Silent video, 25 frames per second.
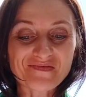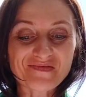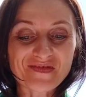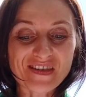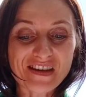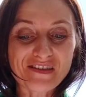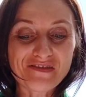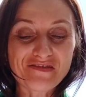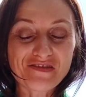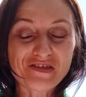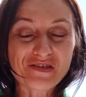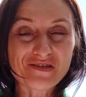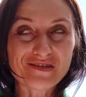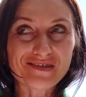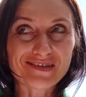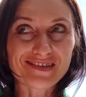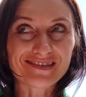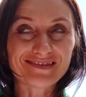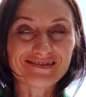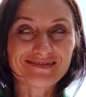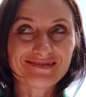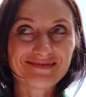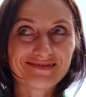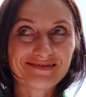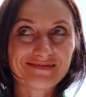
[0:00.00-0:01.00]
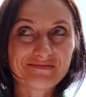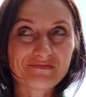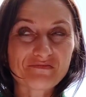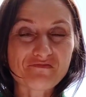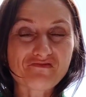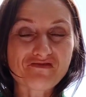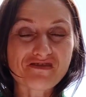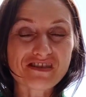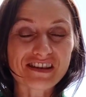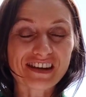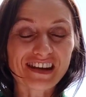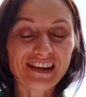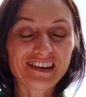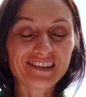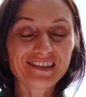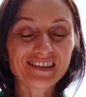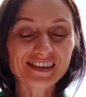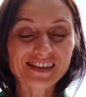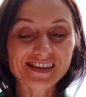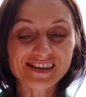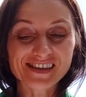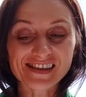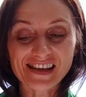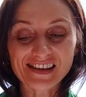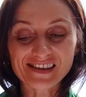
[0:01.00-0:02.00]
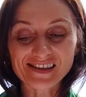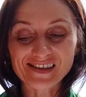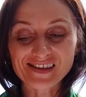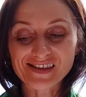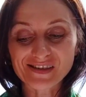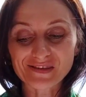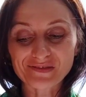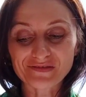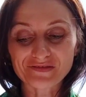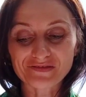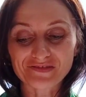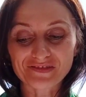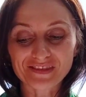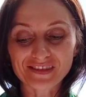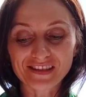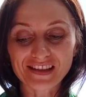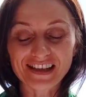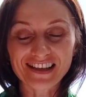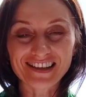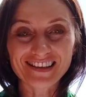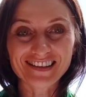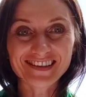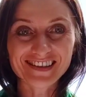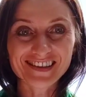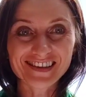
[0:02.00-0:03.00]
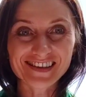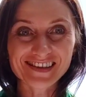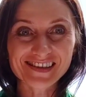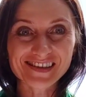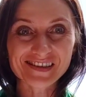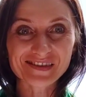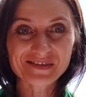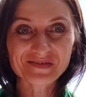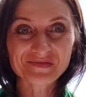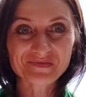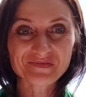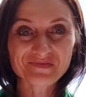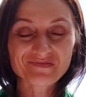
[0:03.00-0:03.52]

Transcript: if you bring in a sense of lightness,